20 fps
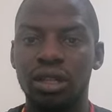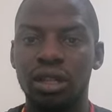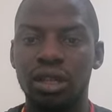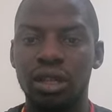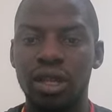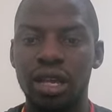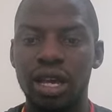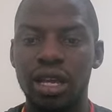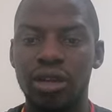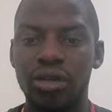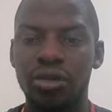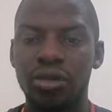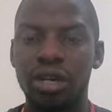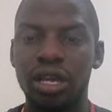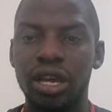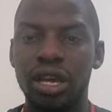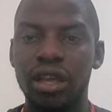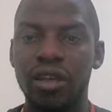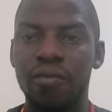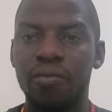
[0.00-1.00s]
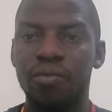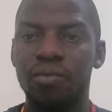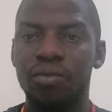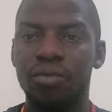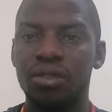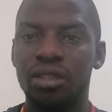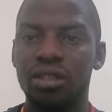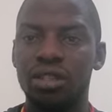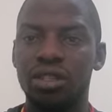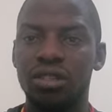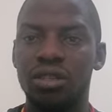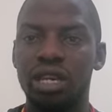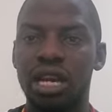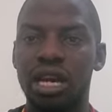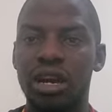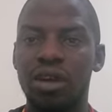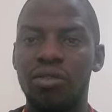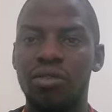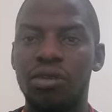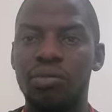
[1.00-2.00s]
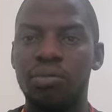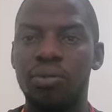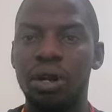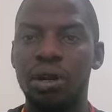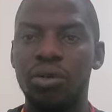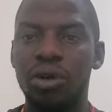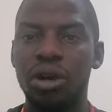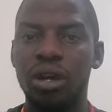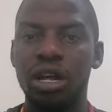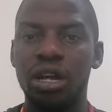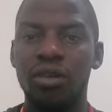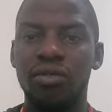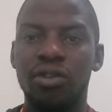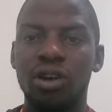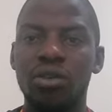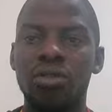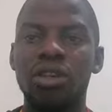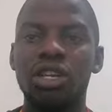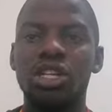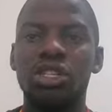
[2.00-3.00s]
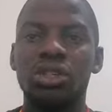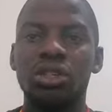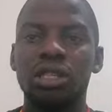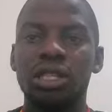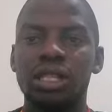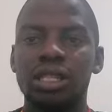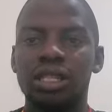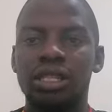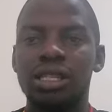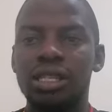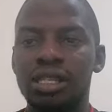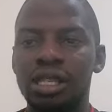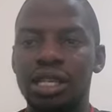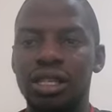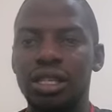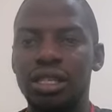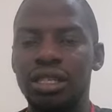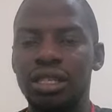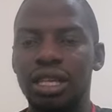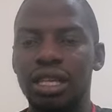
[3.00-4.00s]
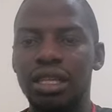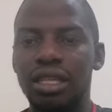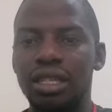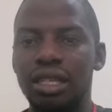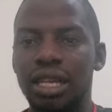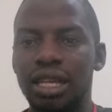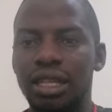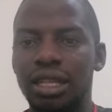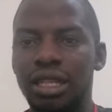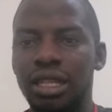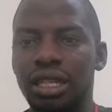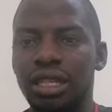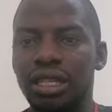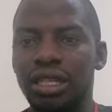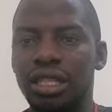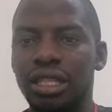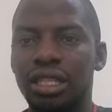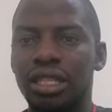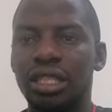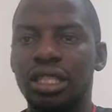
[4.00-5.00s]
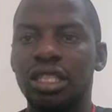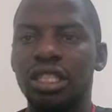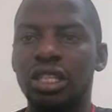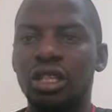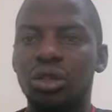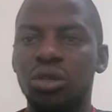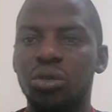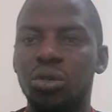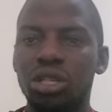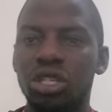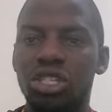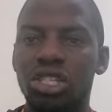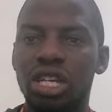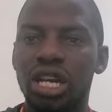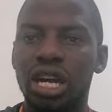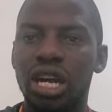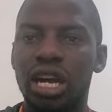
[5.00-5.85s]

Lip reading: Like, okay, this our foundation is this and this and this and this, which